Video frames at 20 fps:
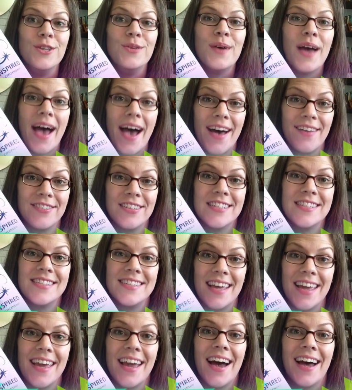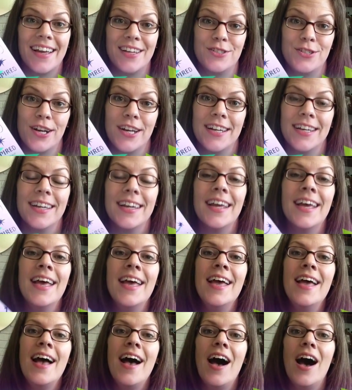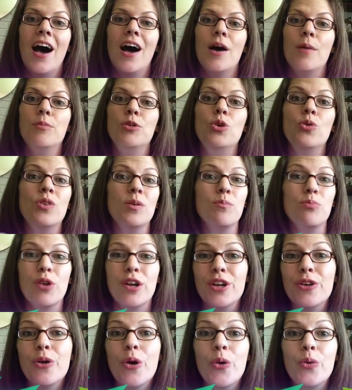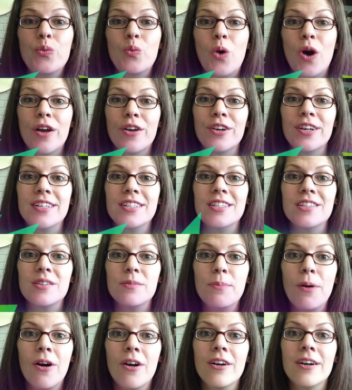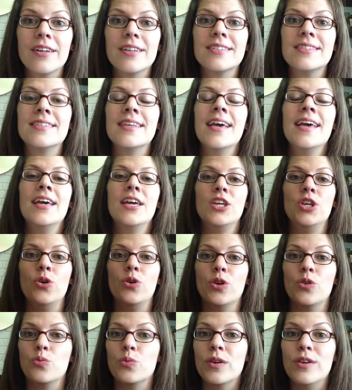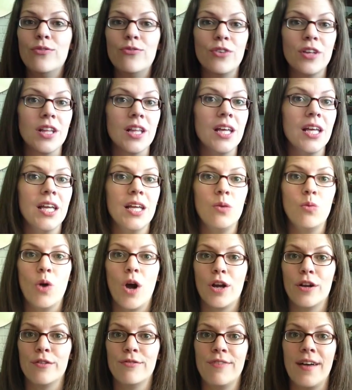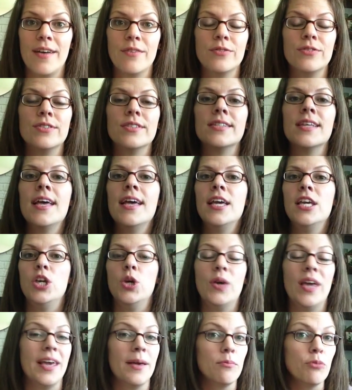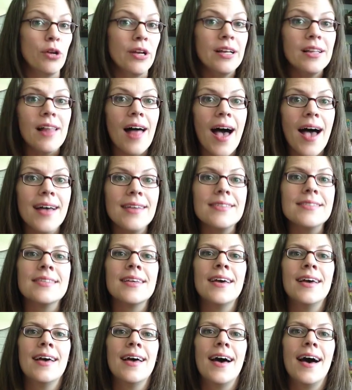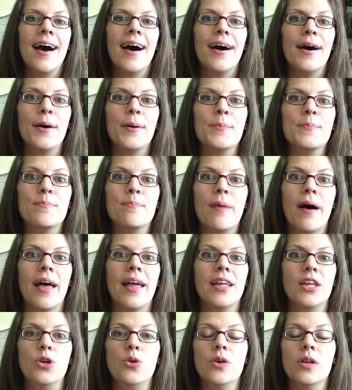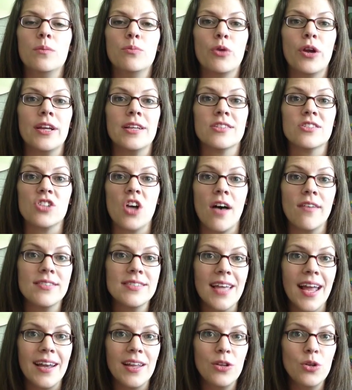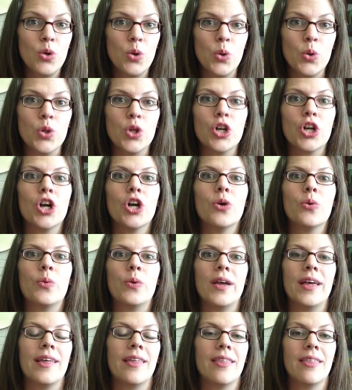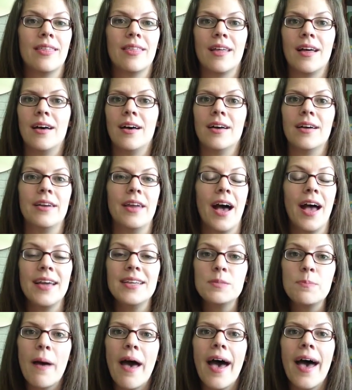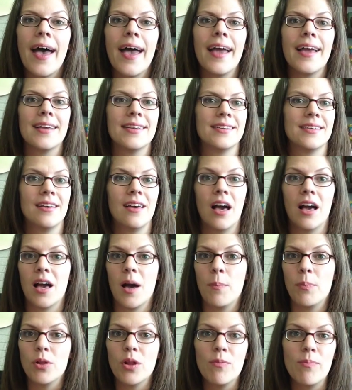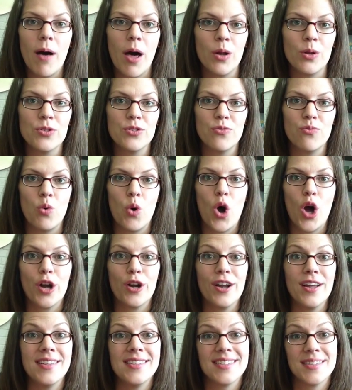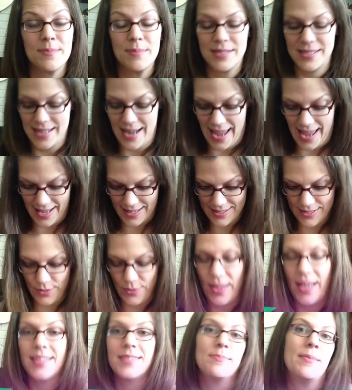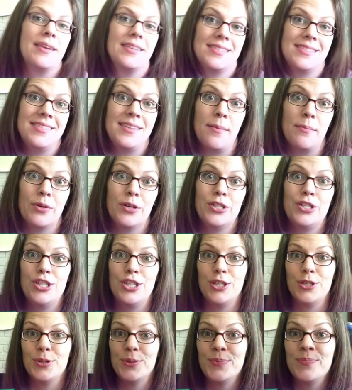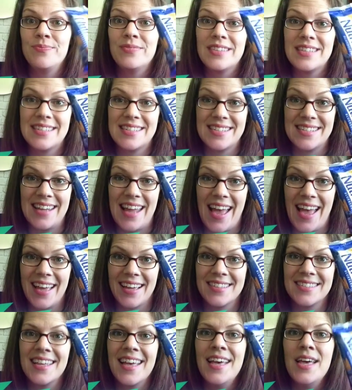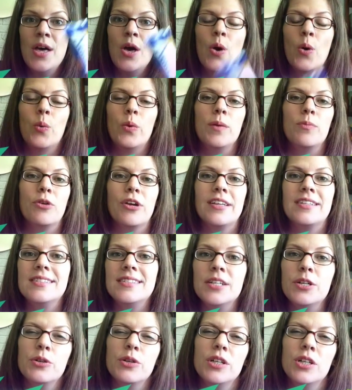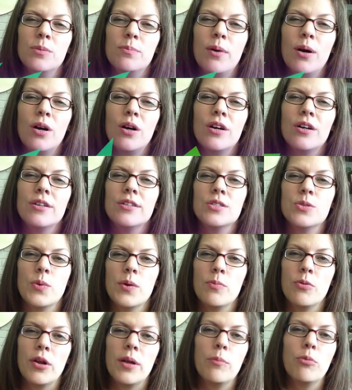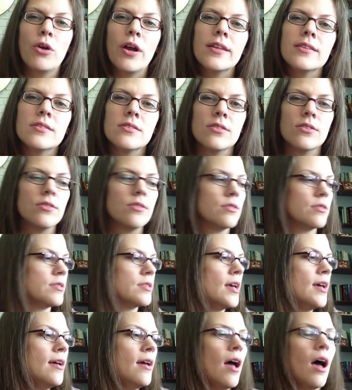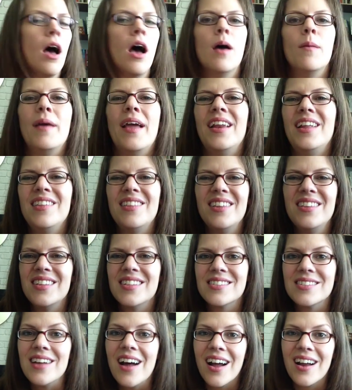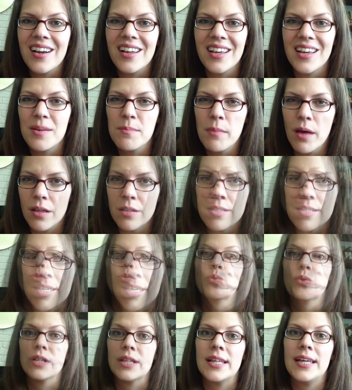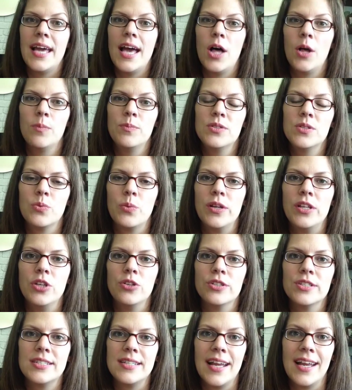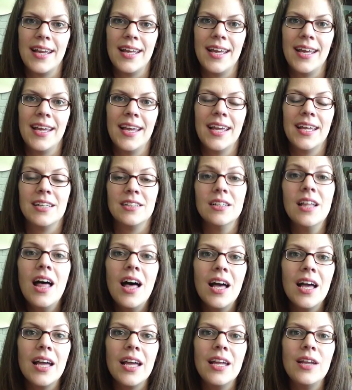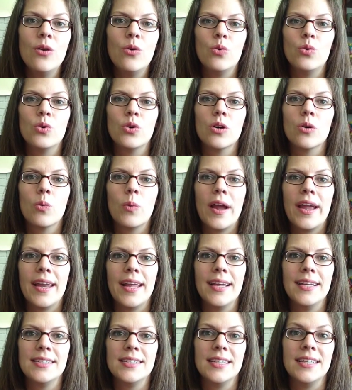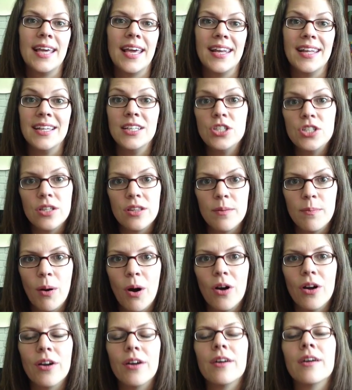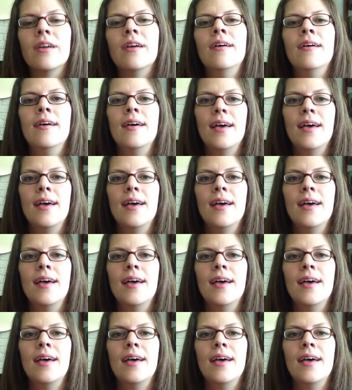You have to stay hydrated. You can bring your own water into the parks. You can refill it in water fountains. You can't bring glass, but you can bring a soft-sided cooler with an ice pack, a couple of bottles of water, and some snacks. So that's my number two, snacks. We bring cereal bars, we bring pretzels, anything that's not going to get melty. It really helps when you're standing in a line or waiting to get into the park